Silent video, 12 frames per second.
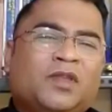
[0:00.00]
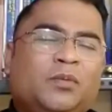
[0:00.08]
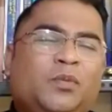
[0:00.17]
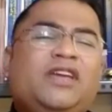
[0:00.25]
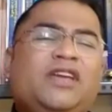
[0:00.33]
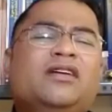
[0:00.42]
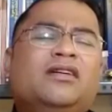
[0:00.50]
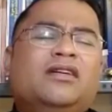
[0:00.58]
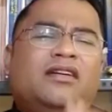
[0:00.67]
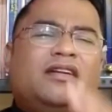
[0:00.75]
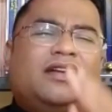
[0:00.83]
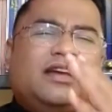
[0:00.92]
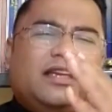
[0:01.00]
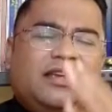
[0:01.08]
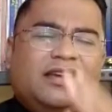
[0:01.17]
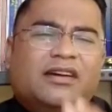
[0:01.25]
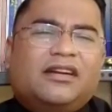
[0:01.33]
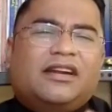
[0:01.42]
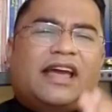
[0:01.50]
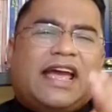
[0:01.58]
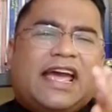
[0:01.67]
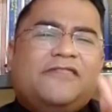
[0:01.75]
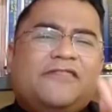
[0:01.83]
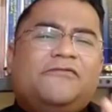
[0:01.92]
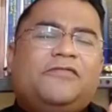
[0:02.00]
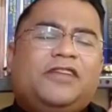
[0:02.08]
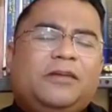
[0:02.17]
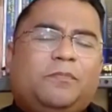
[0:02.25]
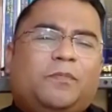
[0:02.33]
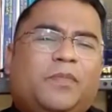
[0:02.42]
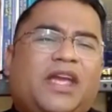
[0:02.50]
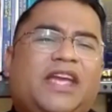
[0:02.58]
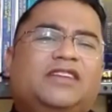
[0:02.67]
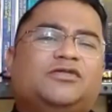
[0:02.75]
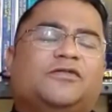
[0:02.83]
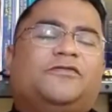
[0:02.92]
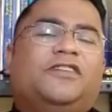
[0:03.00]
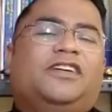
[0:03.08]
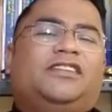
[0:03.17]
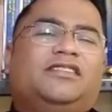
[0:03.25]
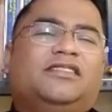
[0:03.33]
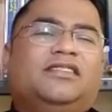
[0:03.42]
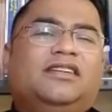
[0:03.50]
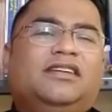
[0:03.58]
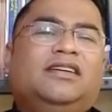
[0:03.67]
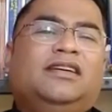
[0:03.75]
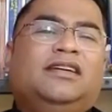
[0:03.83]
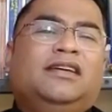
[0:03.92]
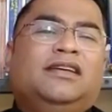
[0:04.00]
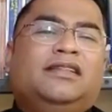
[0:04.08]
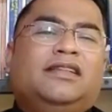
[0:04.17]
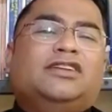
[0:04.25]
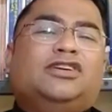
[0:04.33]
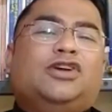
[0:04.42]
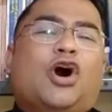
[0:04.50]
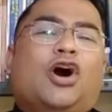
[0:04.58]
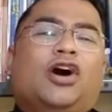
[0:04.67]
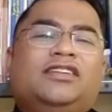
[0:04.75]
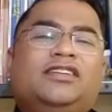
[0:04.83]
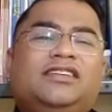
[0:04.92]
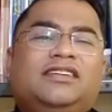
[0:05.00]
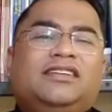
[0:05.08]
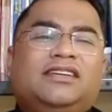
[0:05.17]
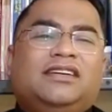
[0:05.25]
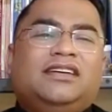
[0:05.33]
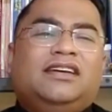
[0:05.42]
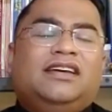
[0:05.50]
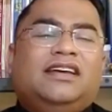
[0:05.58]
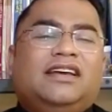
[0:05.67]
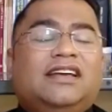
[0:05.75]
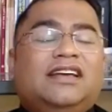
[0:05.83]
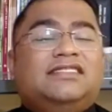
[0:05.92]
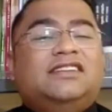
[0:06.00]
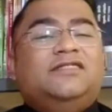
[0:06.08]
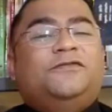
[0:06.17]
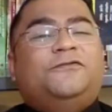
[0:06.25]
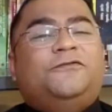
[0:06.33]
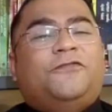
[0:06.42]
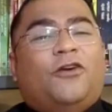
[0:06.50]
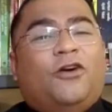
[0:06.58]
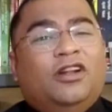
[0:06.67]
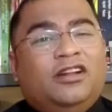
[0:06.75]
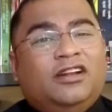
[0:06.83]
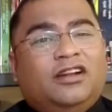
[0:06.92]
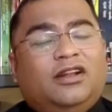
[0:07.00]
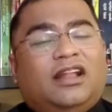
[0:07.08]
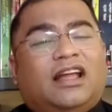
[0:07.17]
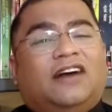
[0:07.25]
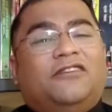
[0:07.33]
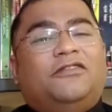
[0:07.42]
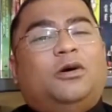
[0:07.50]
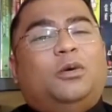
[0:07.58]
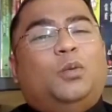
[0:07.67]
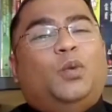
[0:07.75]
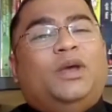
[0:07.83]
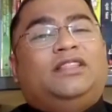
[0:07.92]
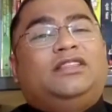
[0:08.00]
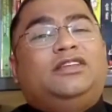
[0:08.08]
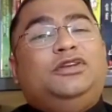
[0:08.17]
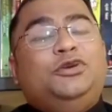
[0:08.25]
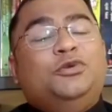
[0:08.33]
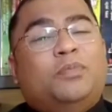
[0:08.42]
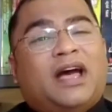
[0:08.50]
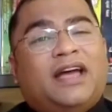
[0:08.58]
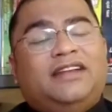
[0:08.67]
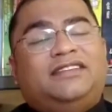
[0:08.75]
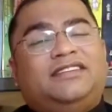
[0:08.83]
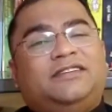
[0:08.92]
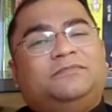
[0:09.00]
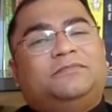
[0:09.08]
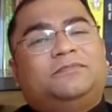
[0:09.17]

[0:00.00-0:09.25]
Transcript: We hear, hear every page of it that God is in fallen love with humanity.